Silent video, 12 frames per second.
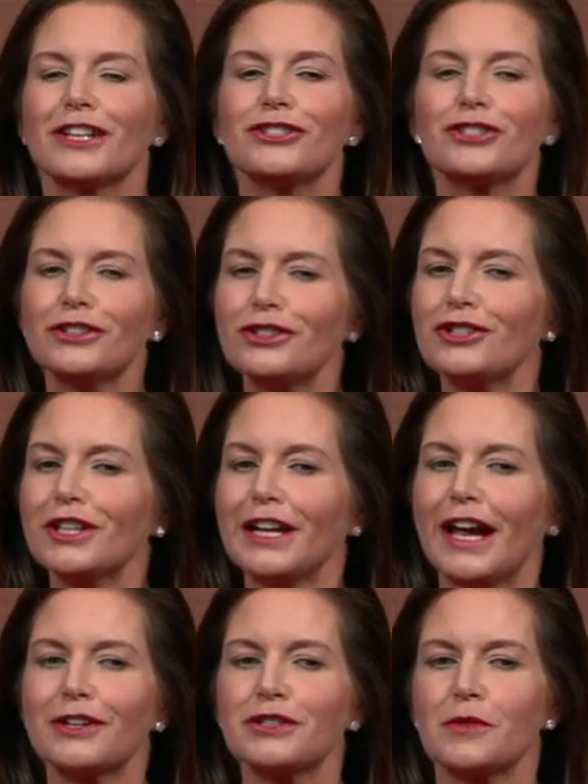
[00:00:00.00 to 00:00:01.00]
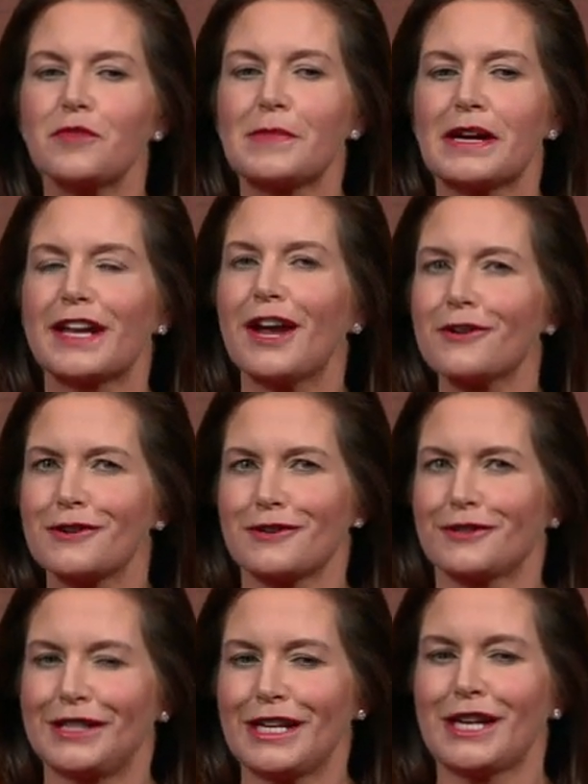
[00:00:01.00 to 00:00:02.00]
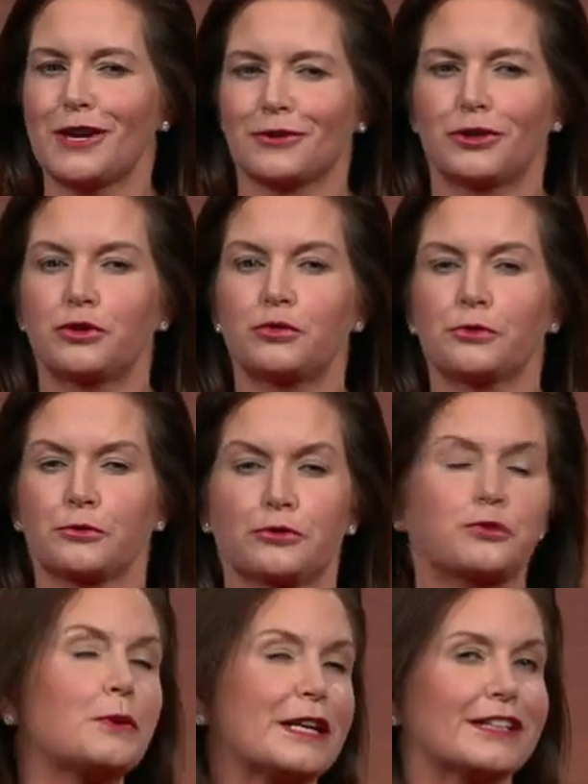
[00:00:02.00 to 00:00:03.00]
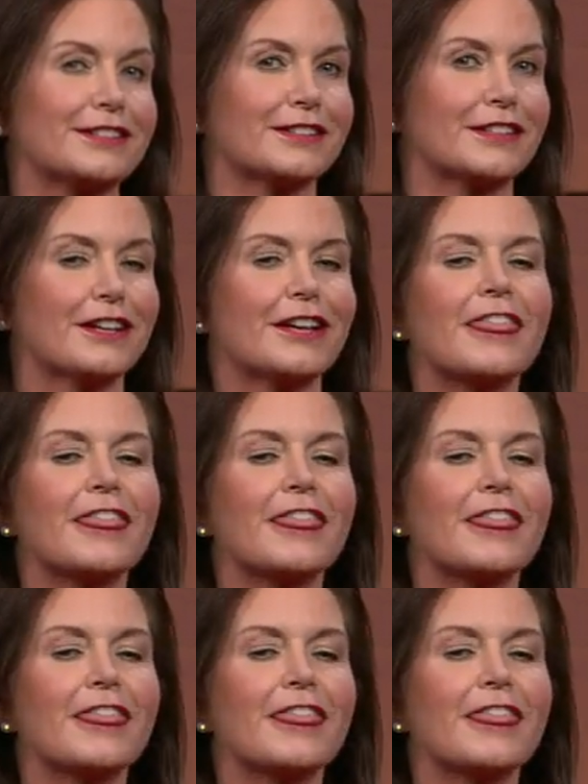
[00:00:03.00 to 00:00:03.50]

Just check out some of my carrier CEOs' tweets.